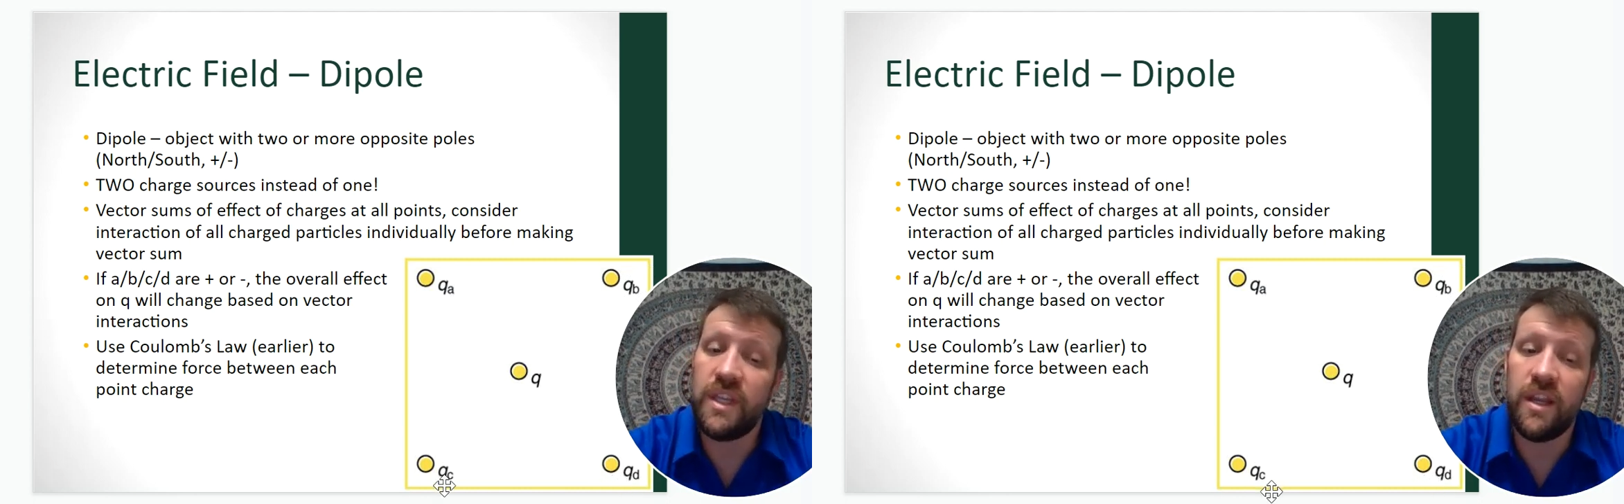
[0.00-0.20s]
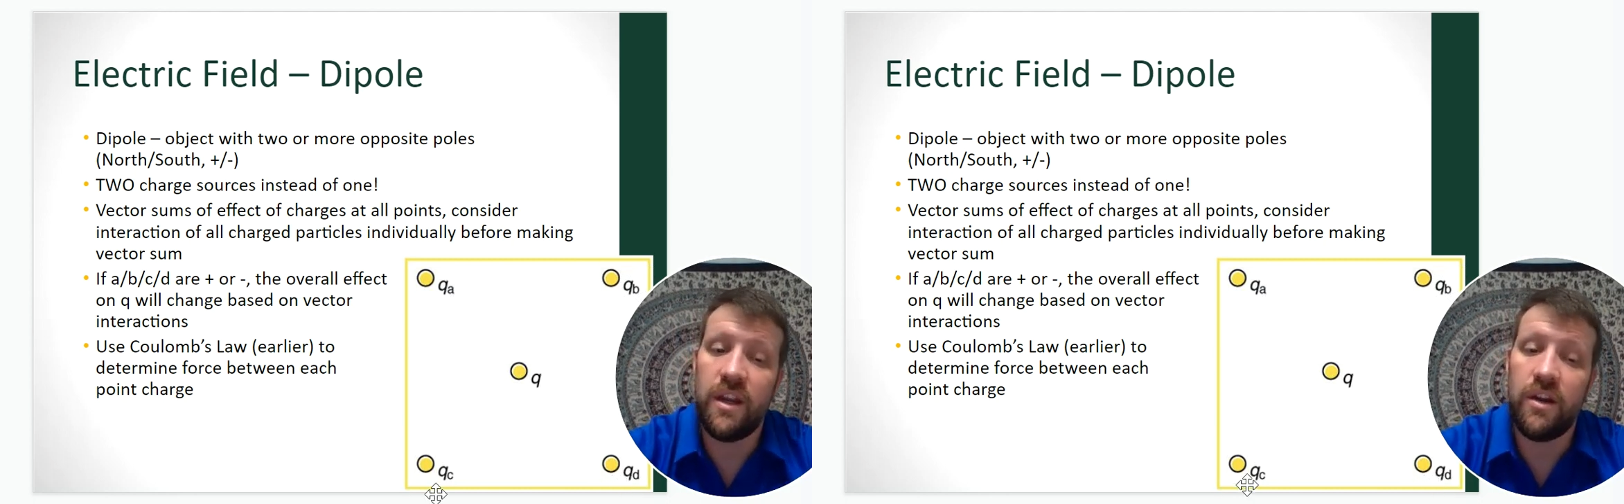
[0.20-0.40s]

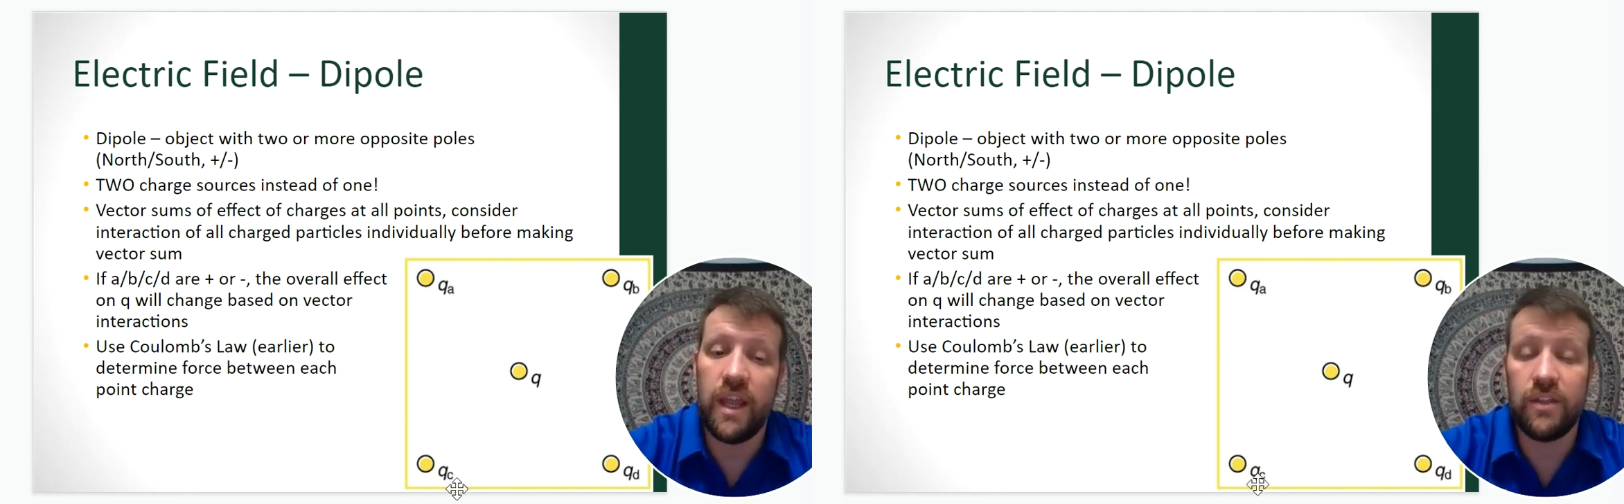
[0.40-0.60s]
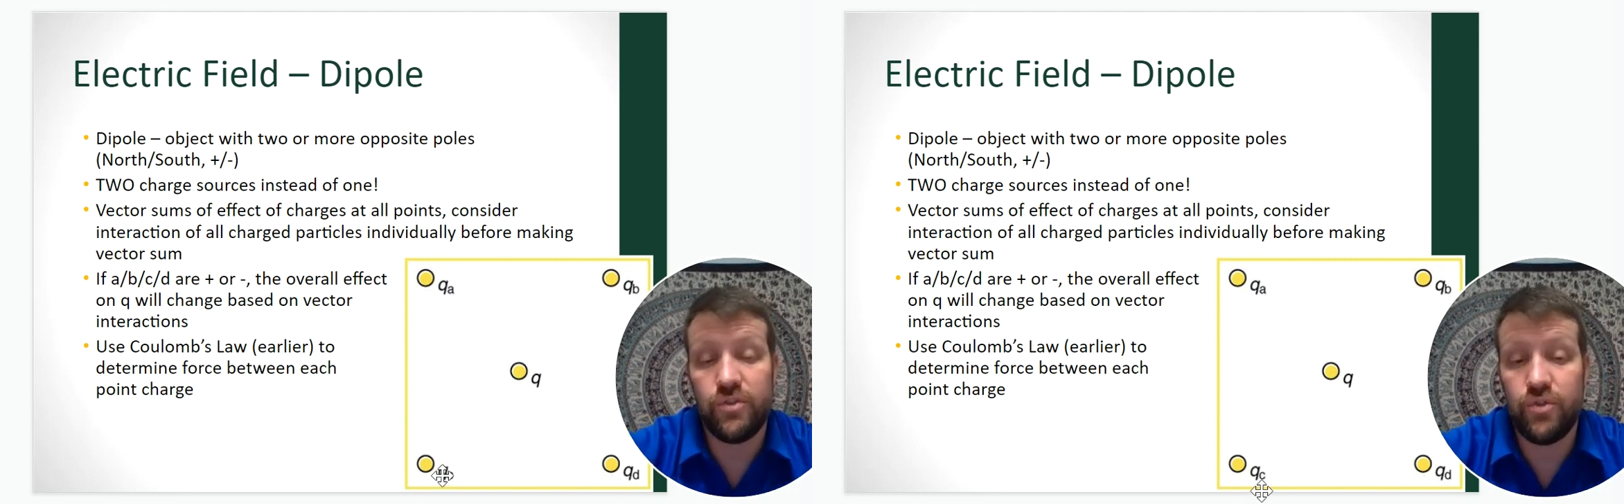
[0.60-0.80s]
here
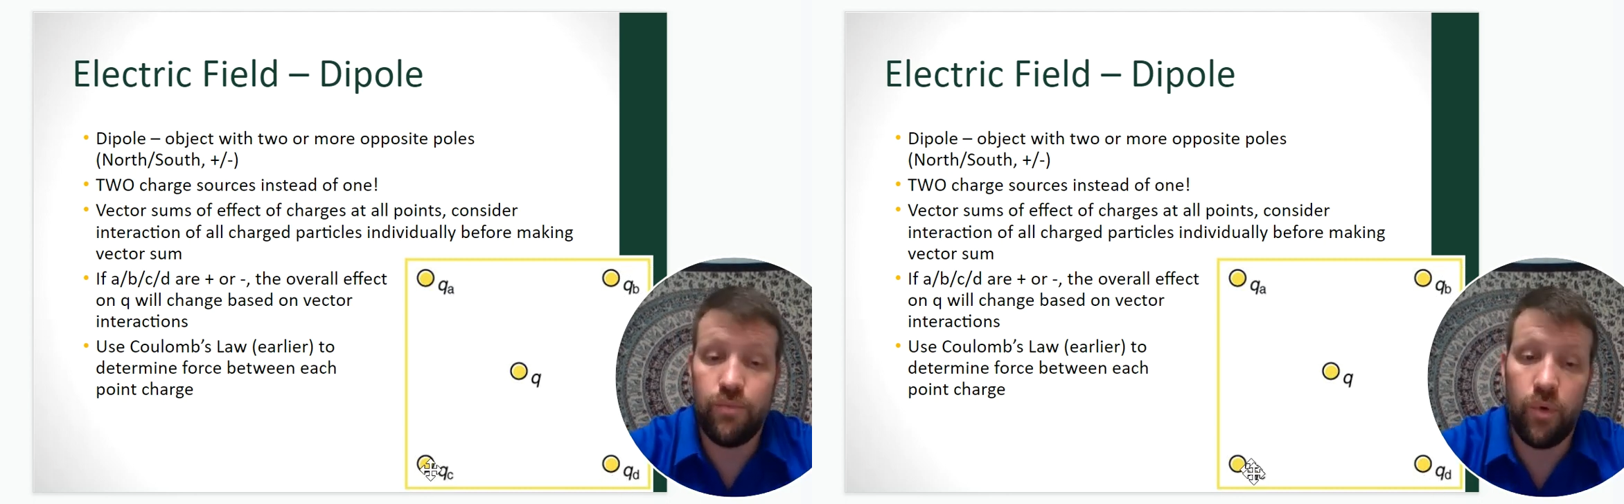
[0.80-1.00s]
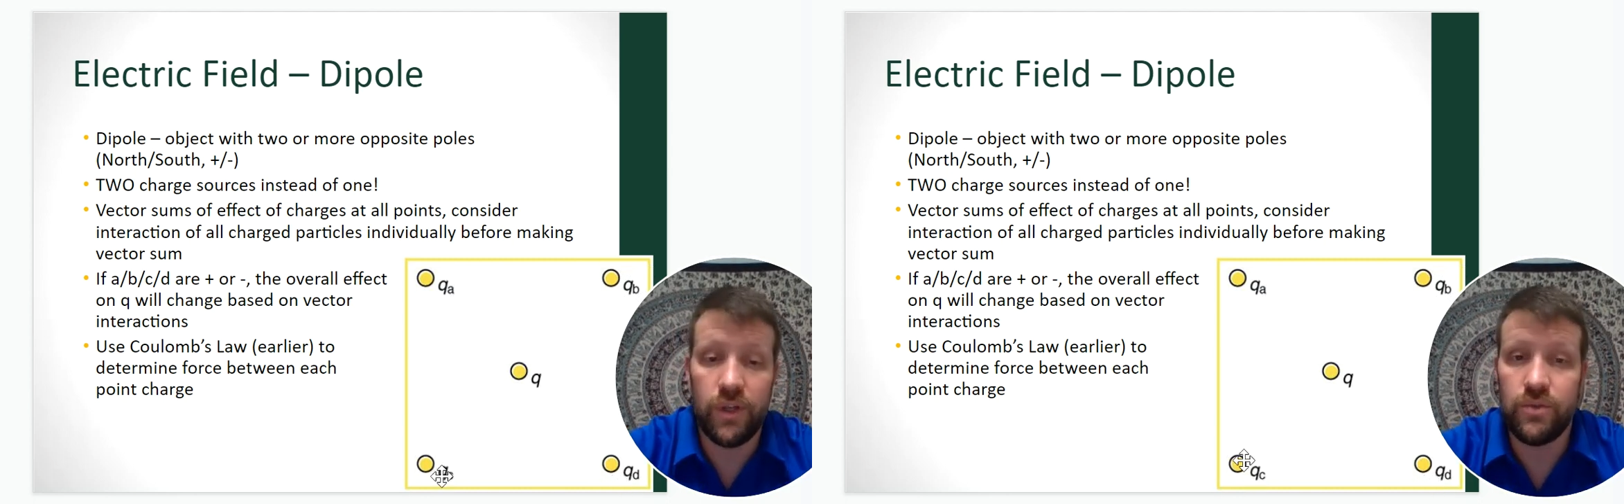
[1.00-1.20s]
and
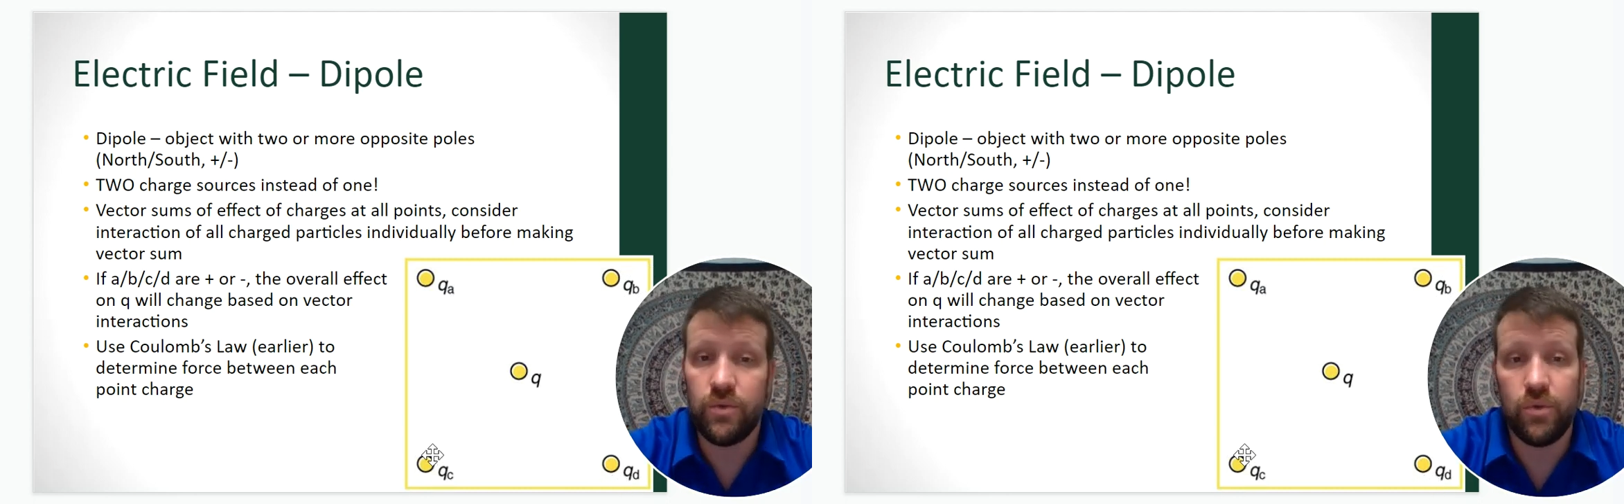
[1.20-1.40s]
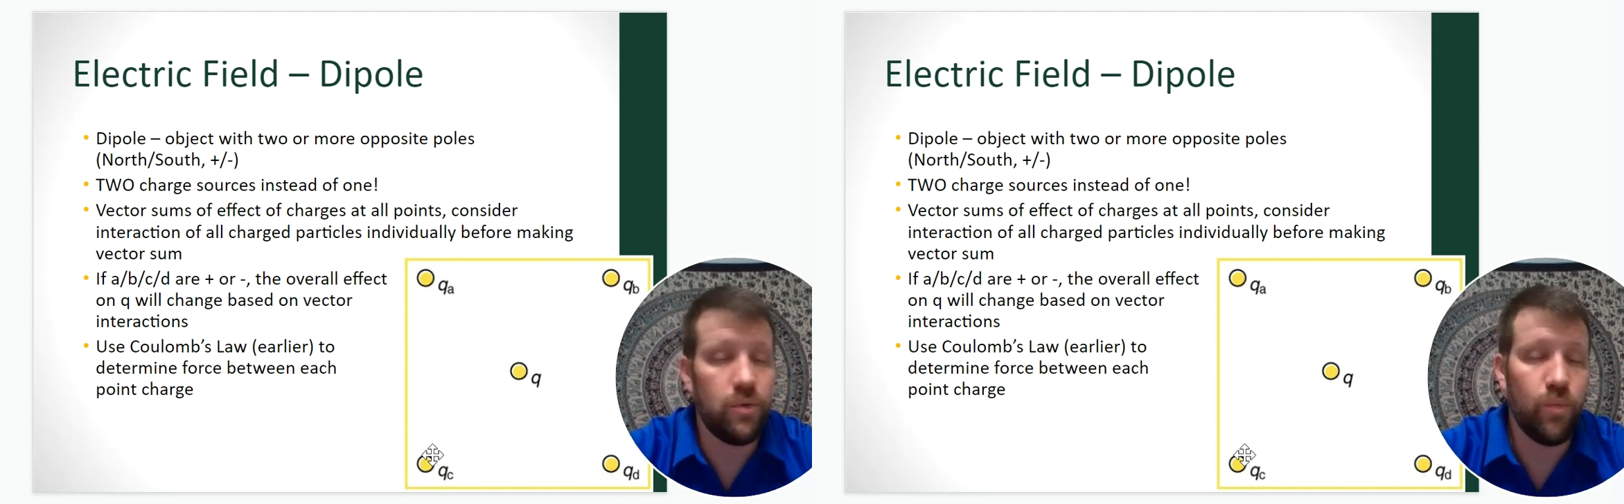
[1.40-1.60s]

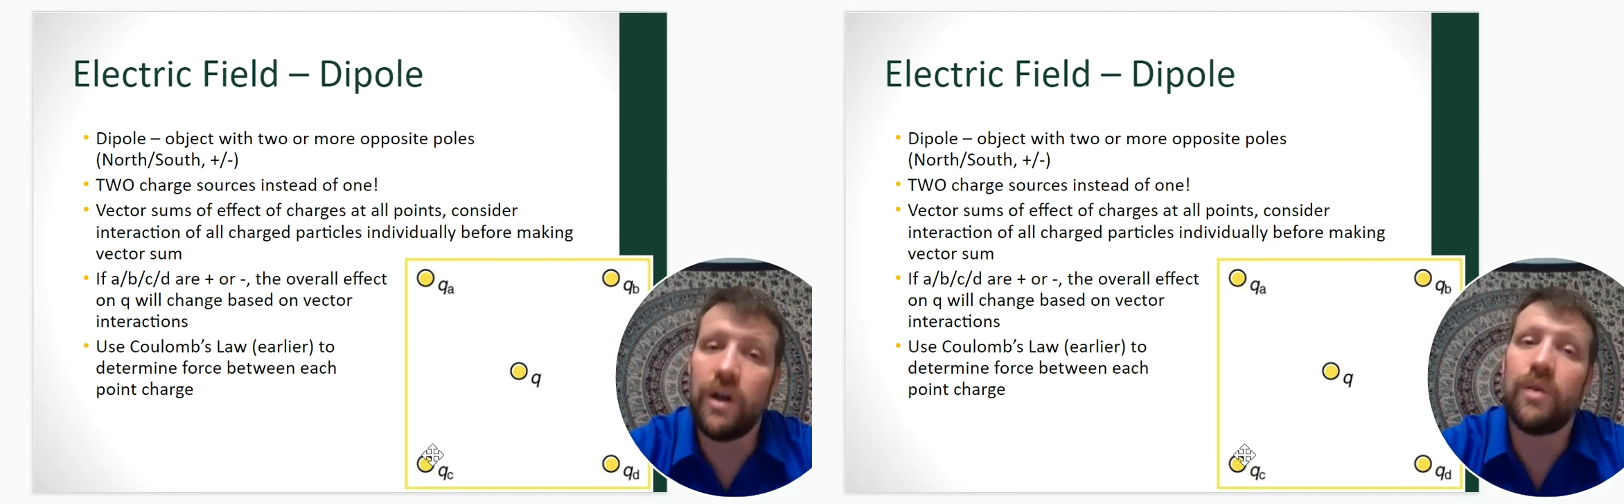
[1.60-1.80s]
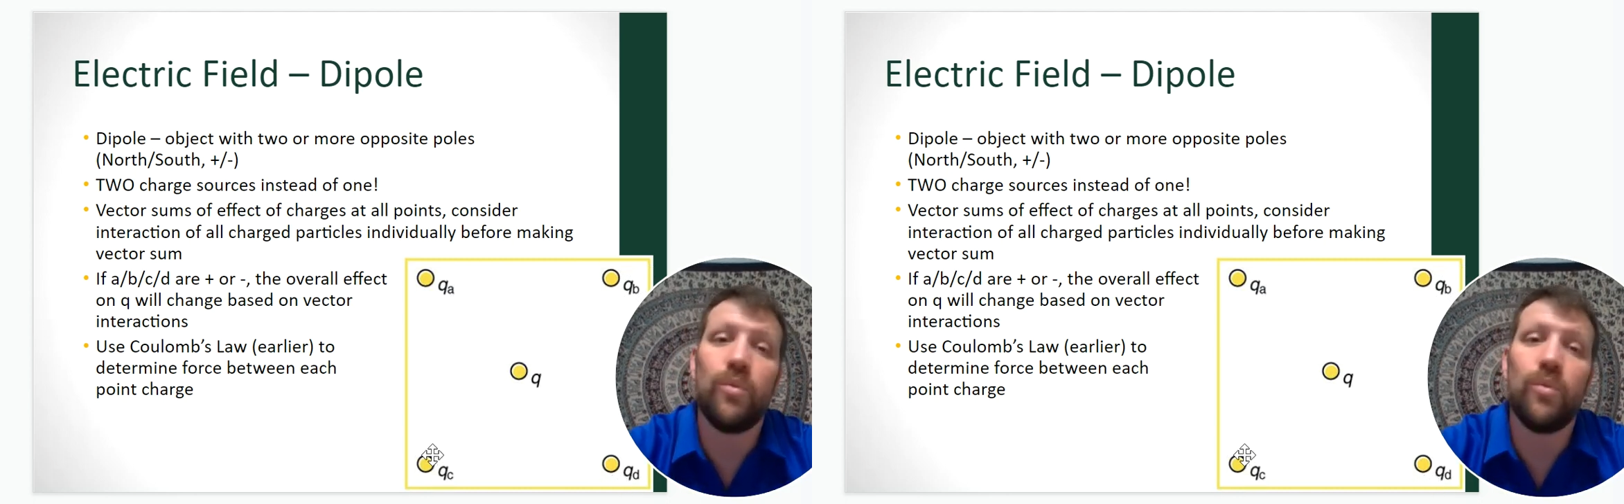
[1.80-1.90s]
2.2 coulombs,